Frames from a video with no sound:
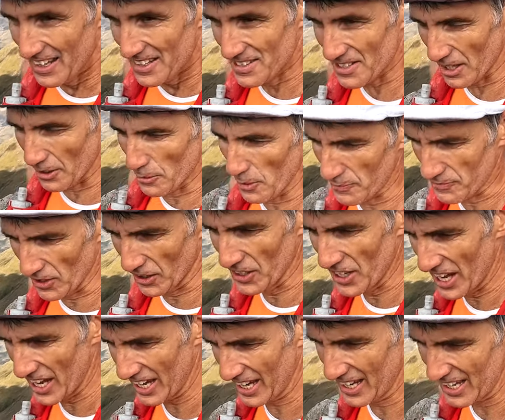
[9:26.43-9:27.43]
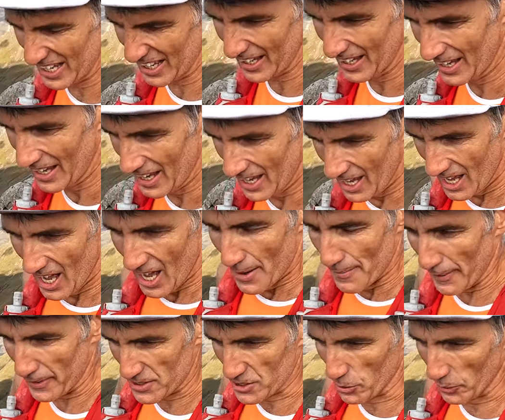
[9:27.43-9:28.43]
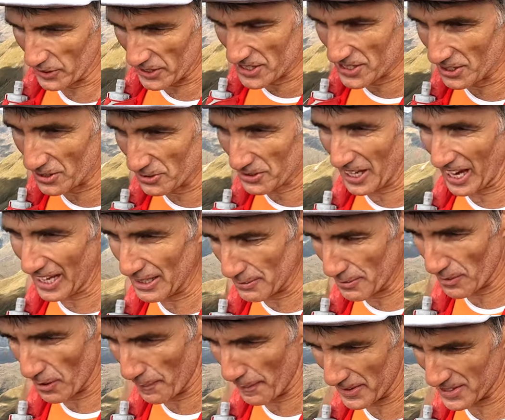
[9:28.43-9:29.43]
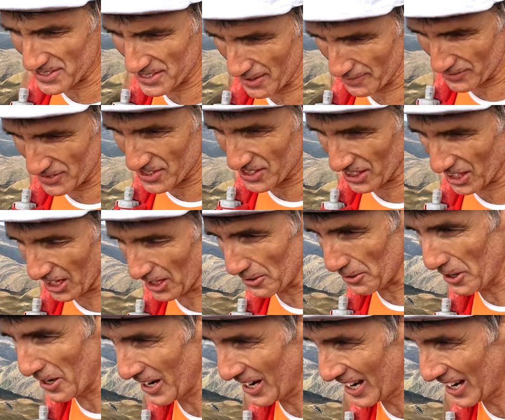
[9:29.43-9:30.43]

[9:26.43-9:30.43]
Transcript: So we've done about twenty-two K, we've got about seven to go.